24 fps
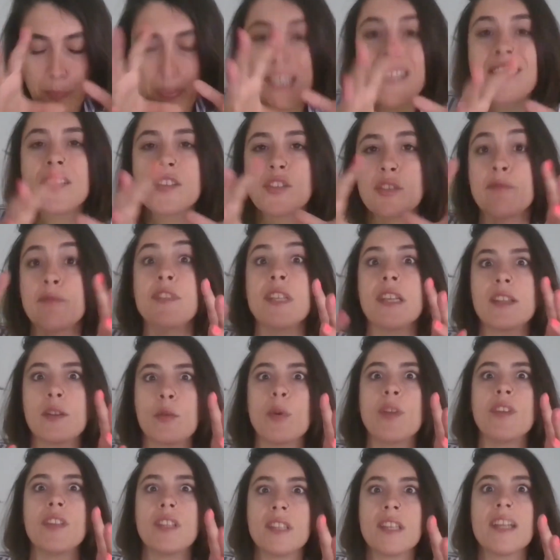pieces of
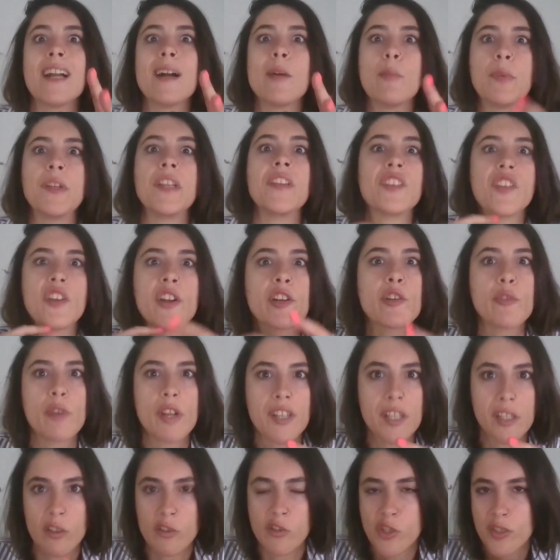data within the company that are
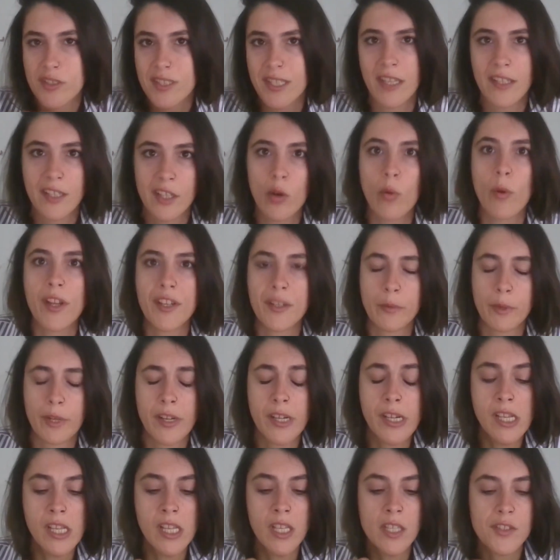critical and just can't go
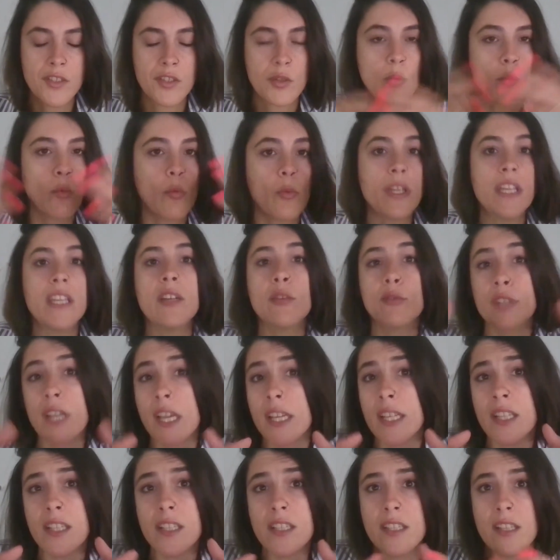anywhere. So we
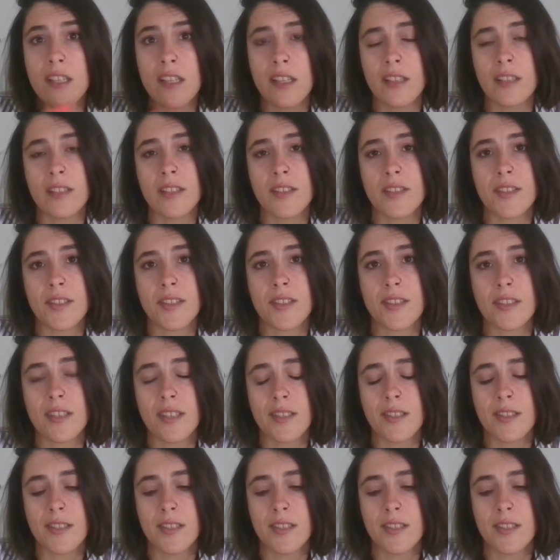created this